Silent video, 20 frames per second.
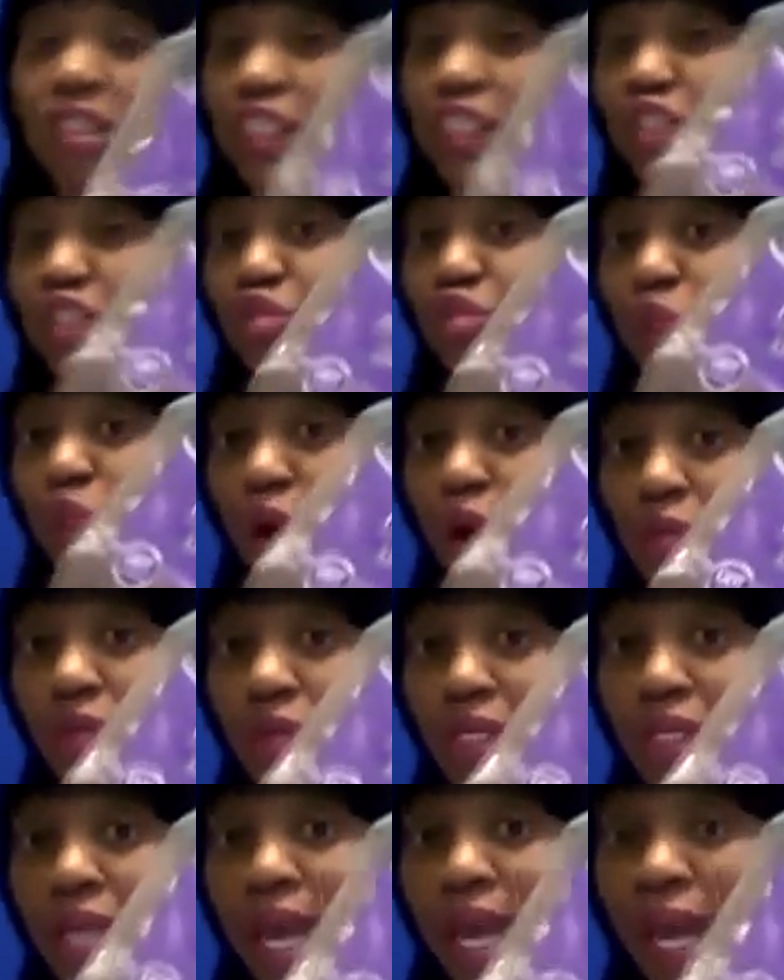that you
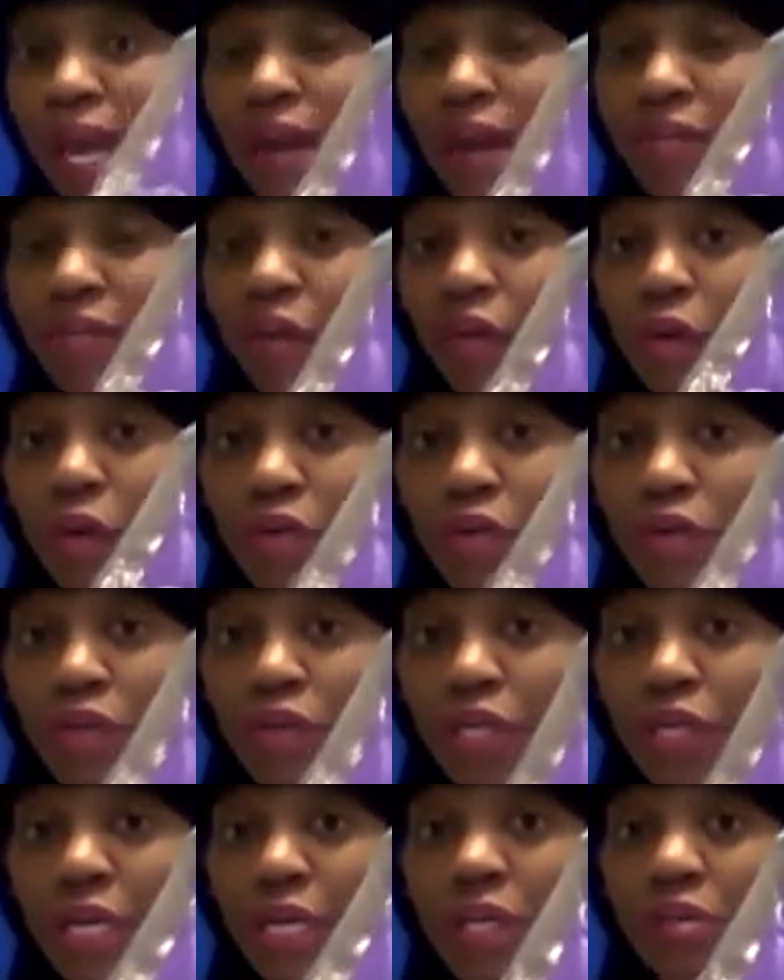already have on your
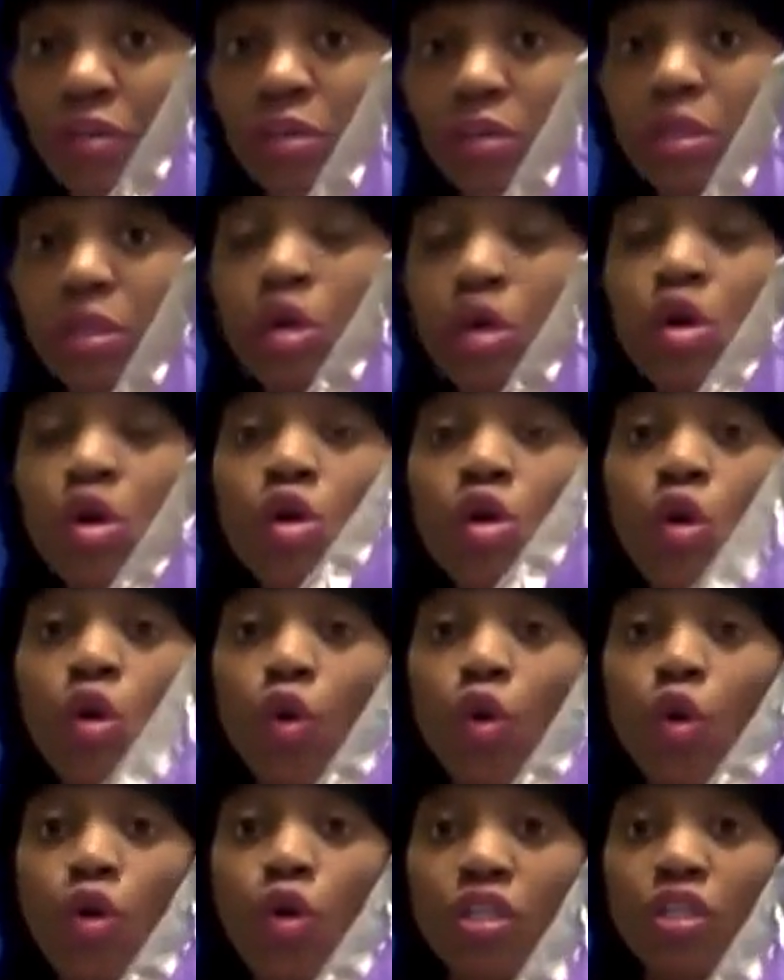nails,
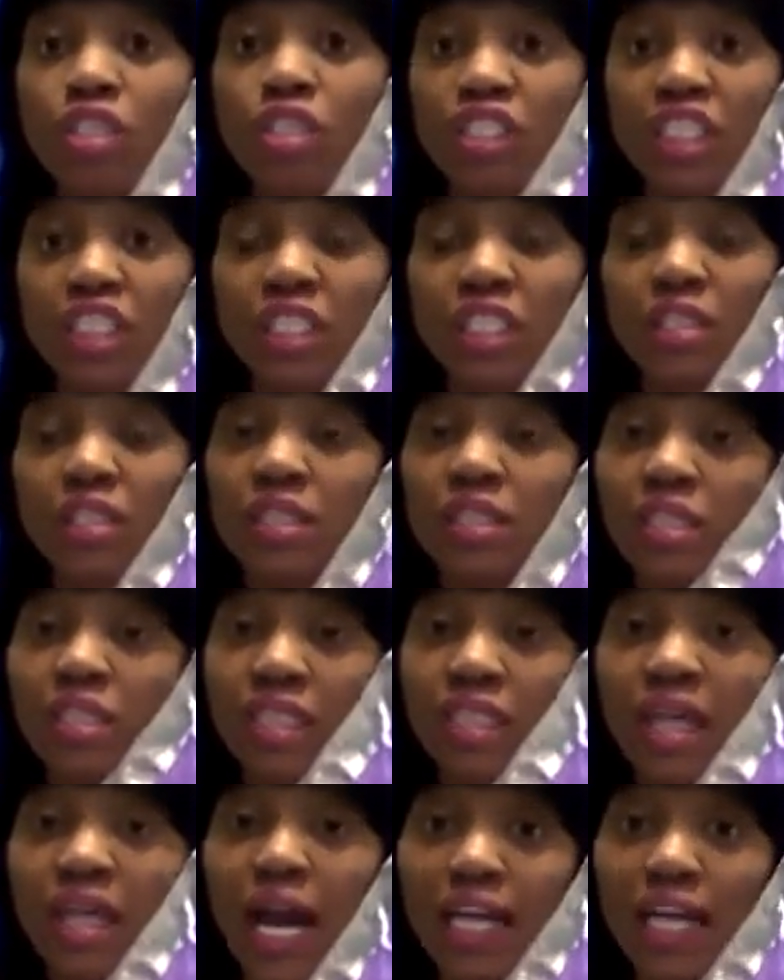or just to
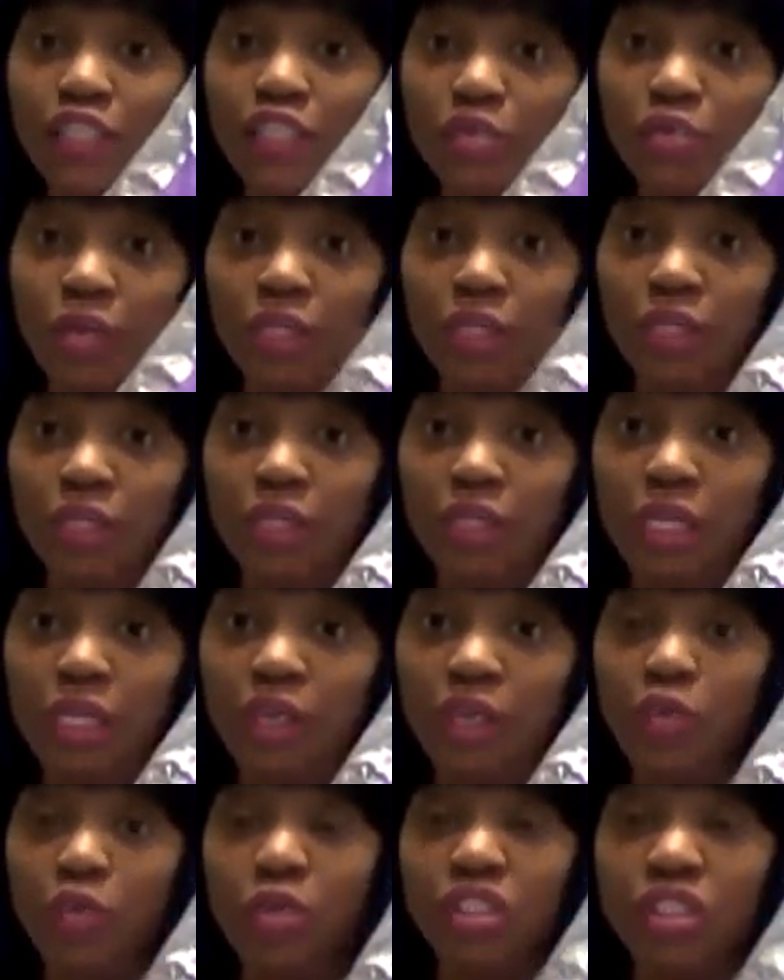dehydrate the
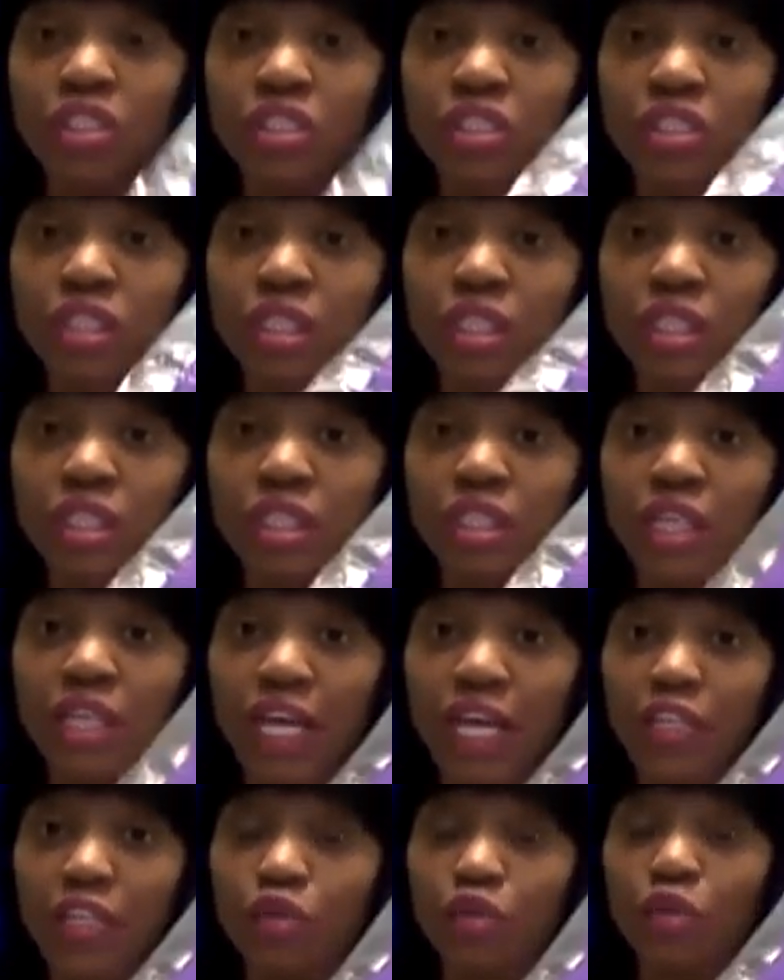nail, which is to get the
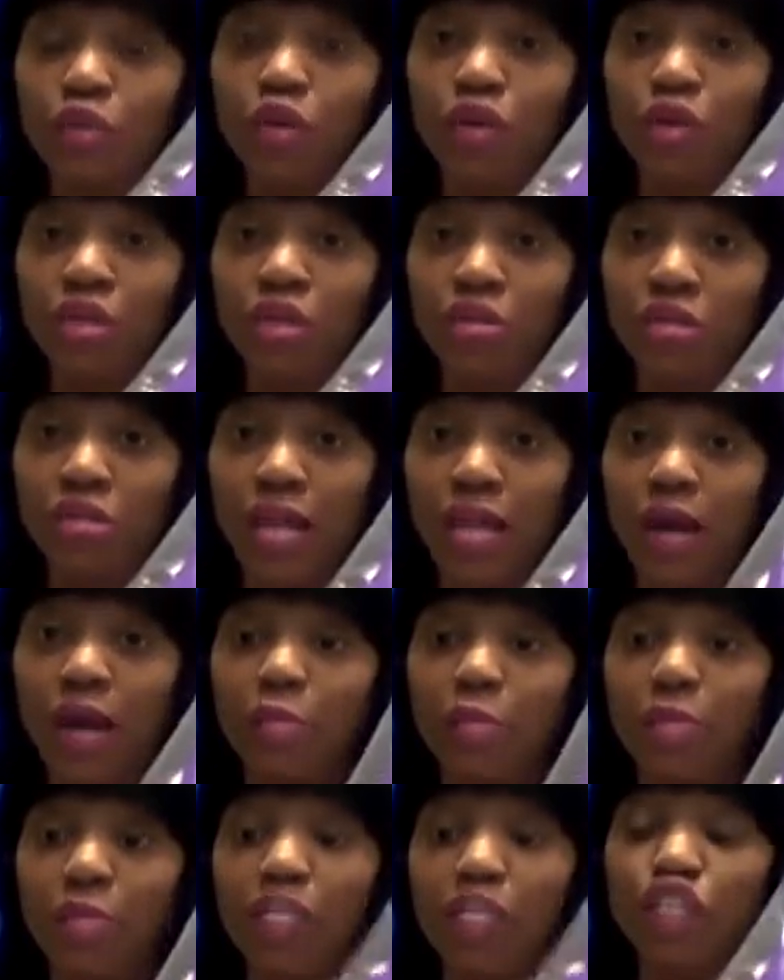natural oils
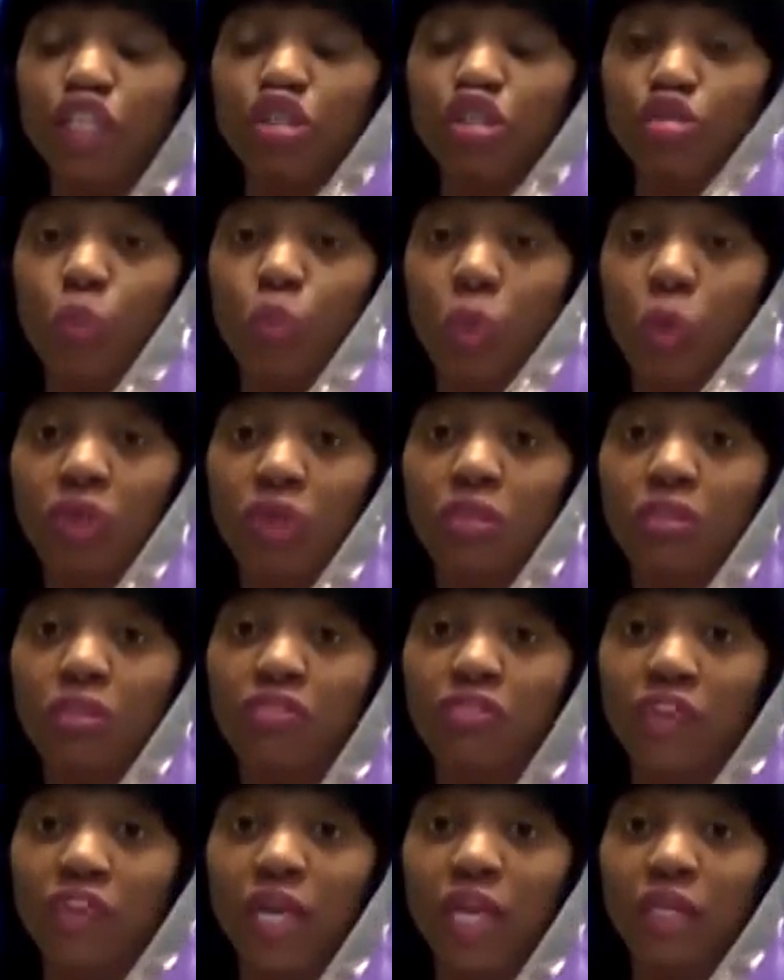out, because you want the
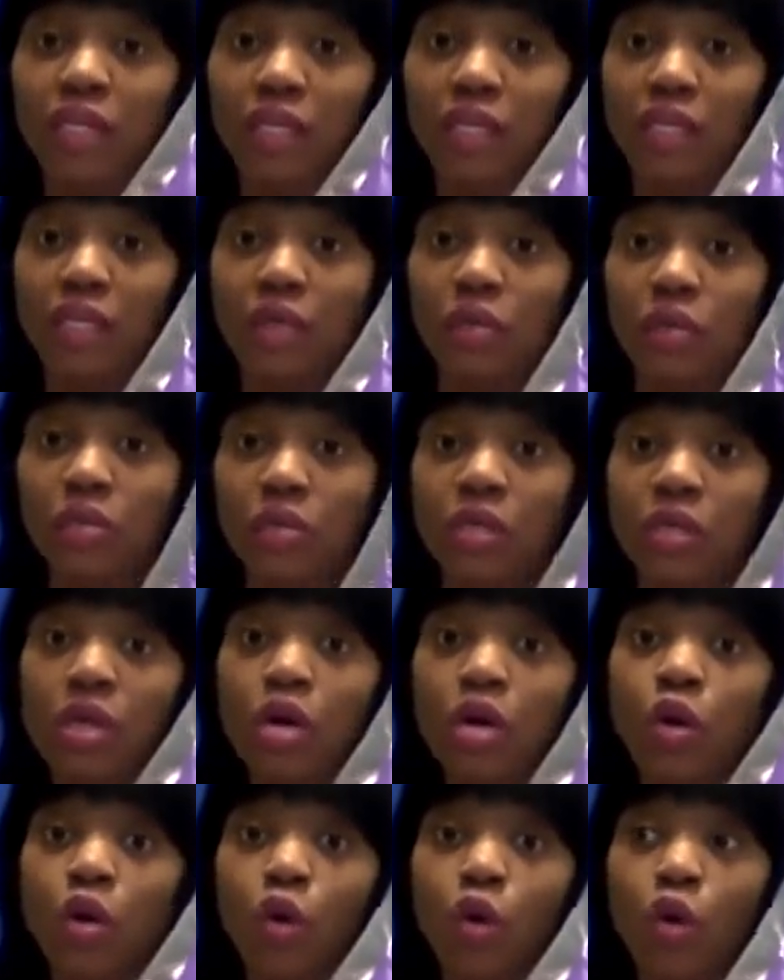fake nails
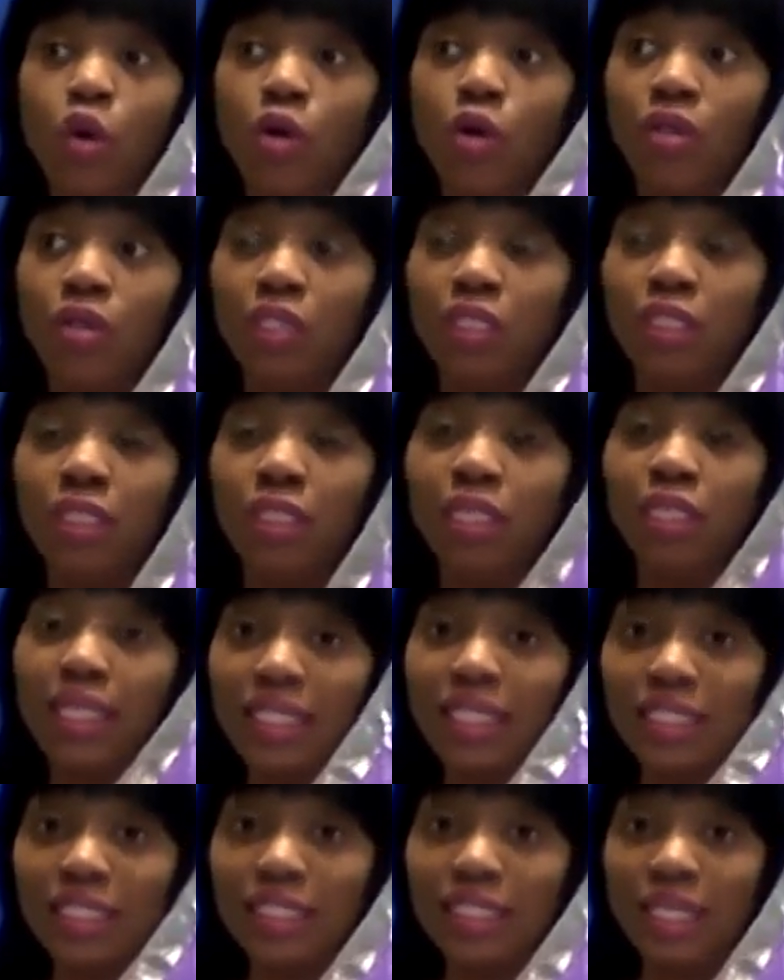or the
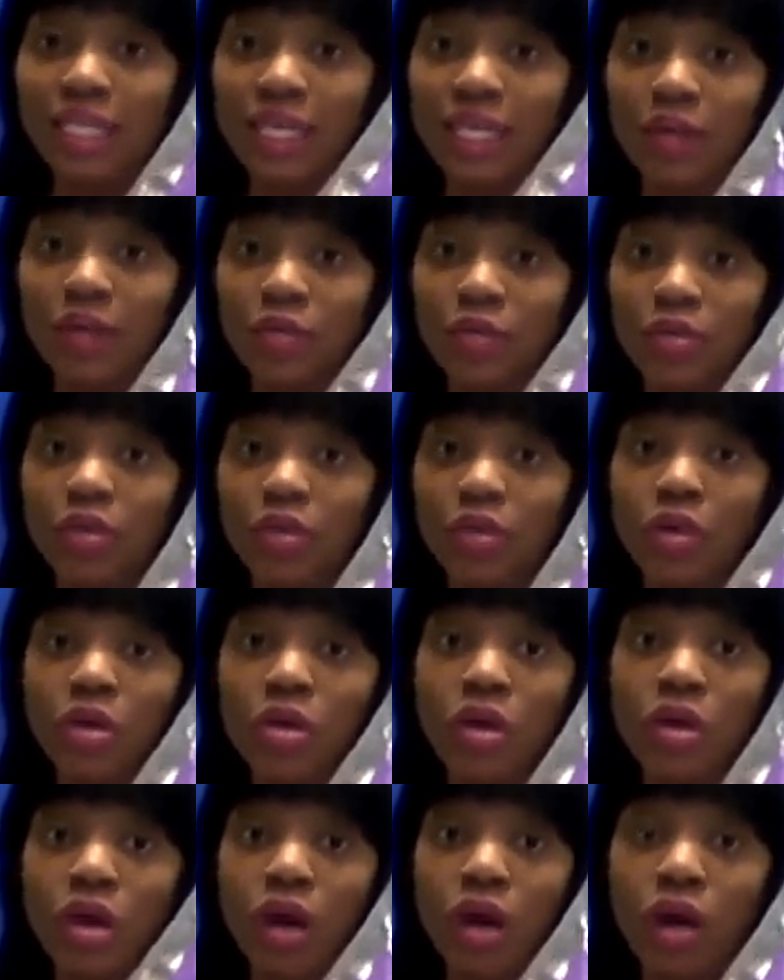kiss nails
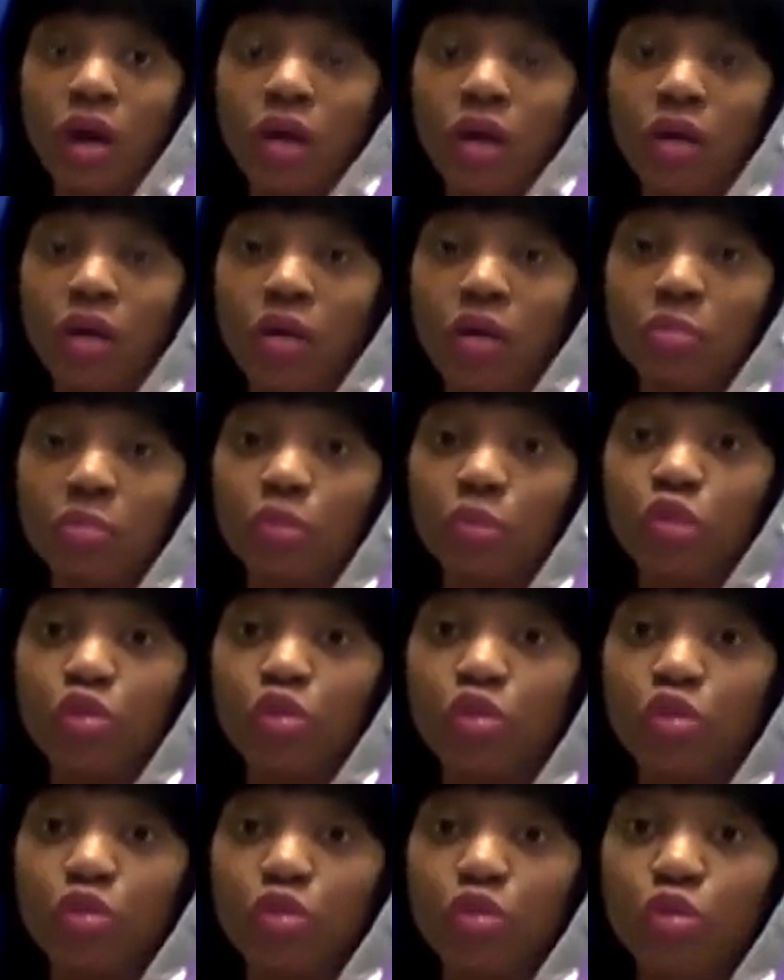
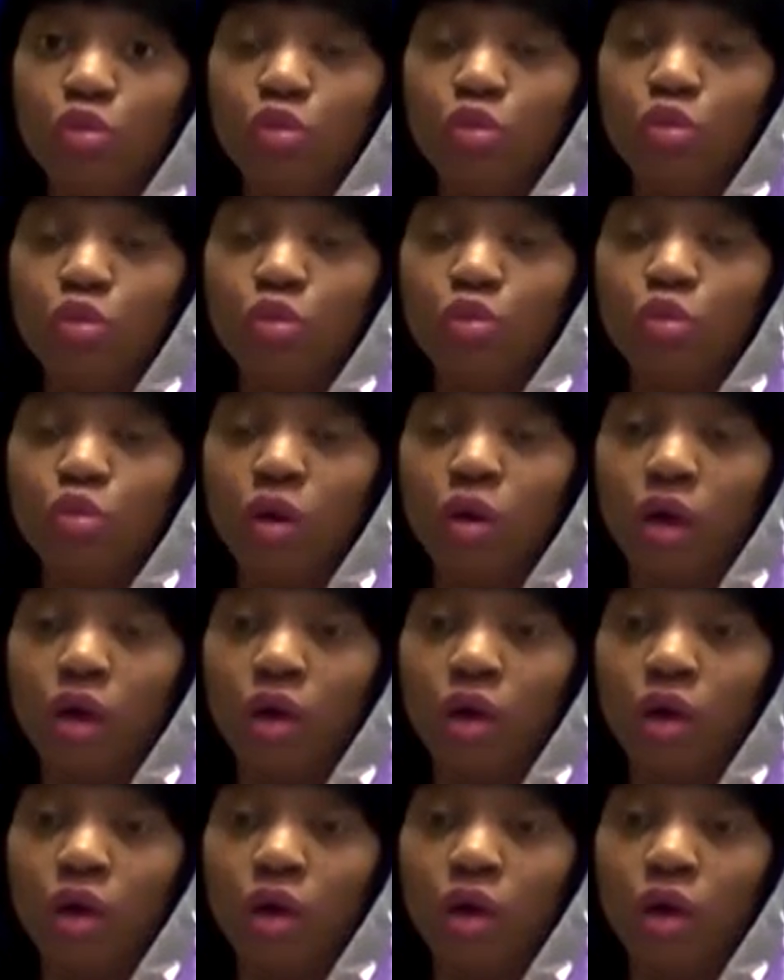to